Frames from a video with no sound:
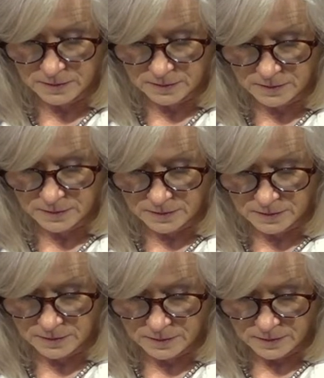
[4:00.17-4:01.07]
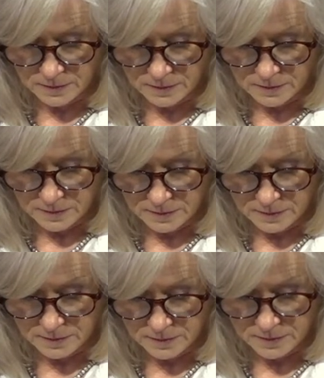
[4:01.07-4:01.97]

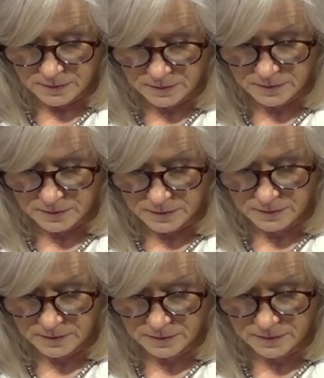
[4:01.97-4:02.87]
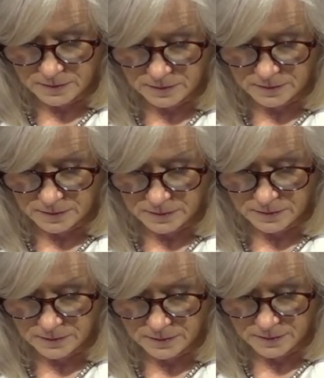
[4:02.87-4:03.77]

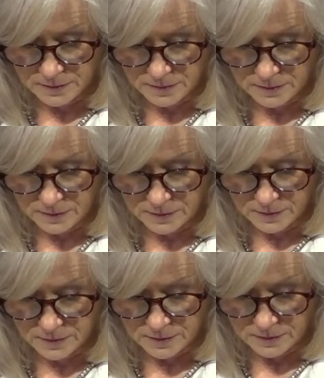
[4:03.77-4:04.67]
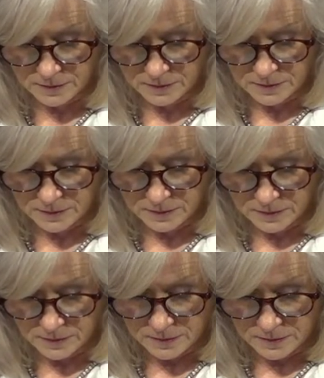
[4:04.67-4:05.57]

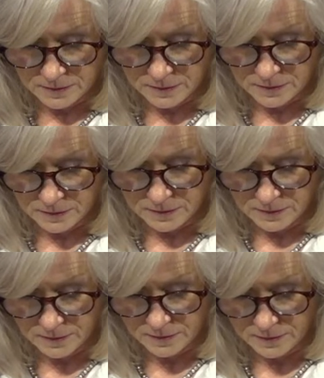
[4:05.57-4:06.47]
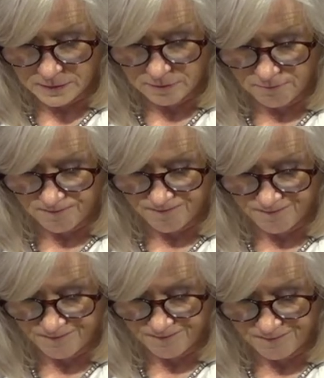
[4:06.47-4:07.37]

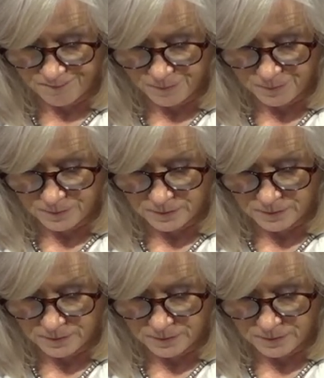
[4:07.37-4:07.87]
The person shown says nothing.